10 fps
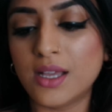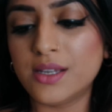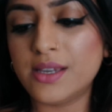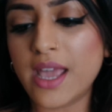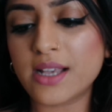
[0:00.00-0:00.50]

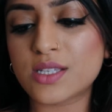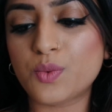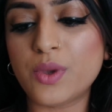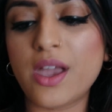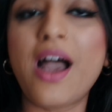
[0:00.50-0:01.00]

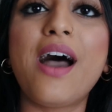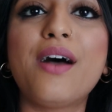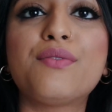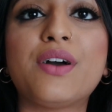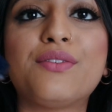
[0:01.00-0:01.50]
Next we
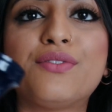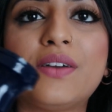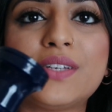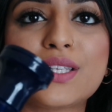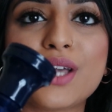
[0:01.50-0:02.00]
have
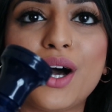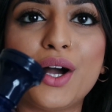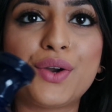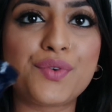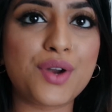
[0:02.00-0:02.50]
Vetiver
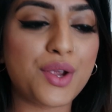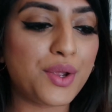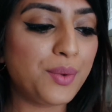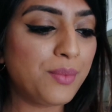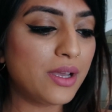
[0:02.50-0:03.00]

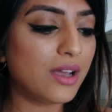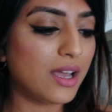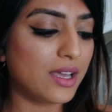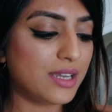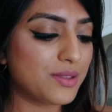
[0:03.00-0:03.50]
Arome.
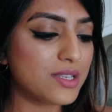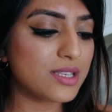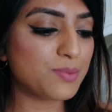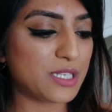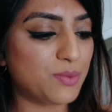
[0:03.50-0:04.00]
Now this
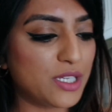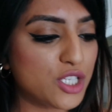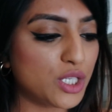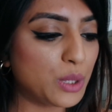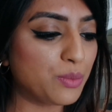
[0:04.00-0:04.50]
is supposed to be a
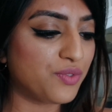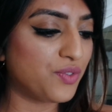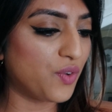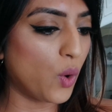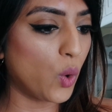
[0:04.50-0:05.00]
dupe
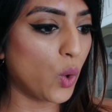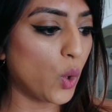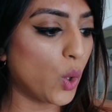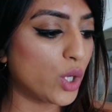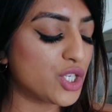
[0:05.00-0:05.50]

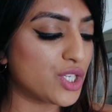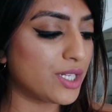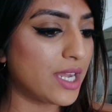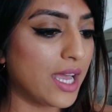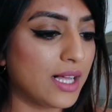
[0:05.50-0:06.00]
for
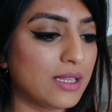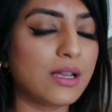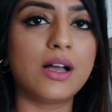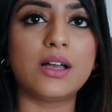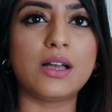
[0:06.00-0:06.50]

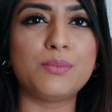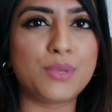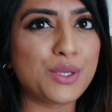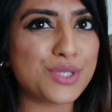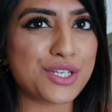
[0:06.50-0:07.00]
Chanel,
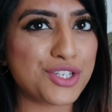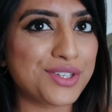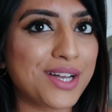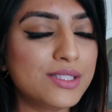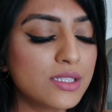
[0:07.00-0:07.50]
Bleu de
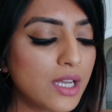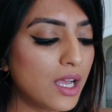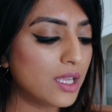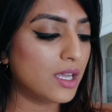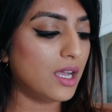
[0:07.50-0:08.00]
Chanel.
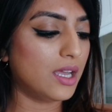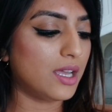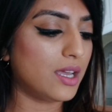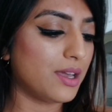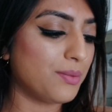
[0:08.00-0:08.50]

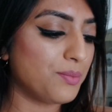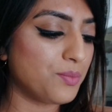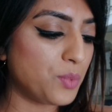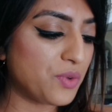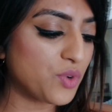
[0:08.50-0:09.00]

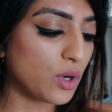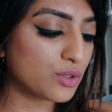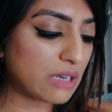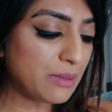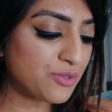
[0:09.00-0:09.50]
We've got
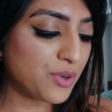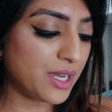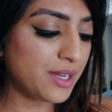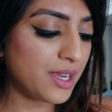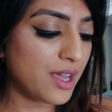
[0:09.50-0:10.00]
grapefruit
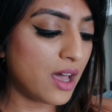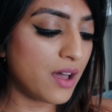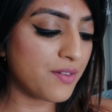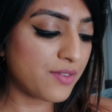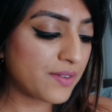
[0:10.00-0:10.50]
in
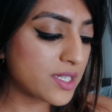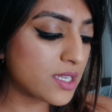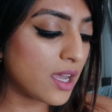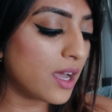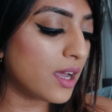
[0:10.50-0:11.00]
here,
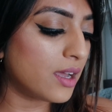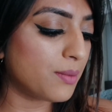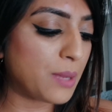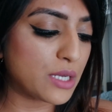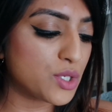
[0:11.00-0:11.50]
Vetiver,
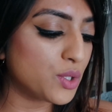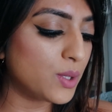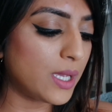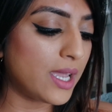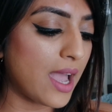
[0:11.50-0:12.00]

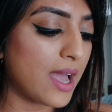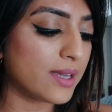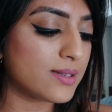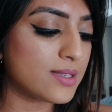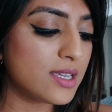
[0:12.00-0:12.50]
Patchouli
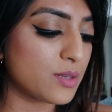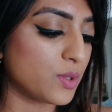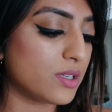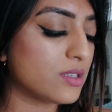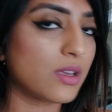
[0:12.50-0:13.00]
and
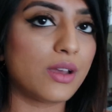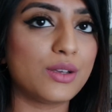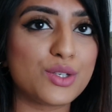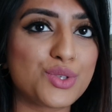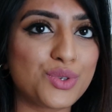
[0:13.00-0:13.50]
cedarwood. So
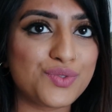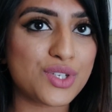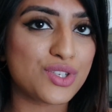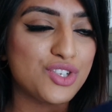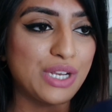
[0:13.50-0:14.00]
sort of
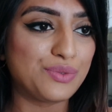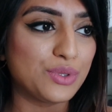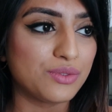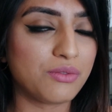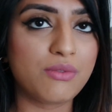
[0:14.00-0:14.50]
just
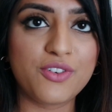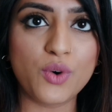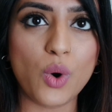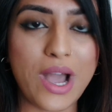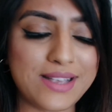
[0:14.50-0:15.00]
general
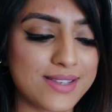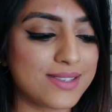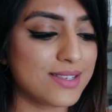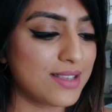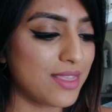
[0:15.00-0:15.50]
4
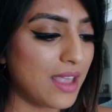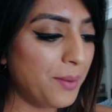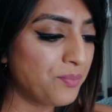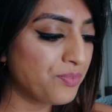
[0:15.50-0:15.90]
essences in there.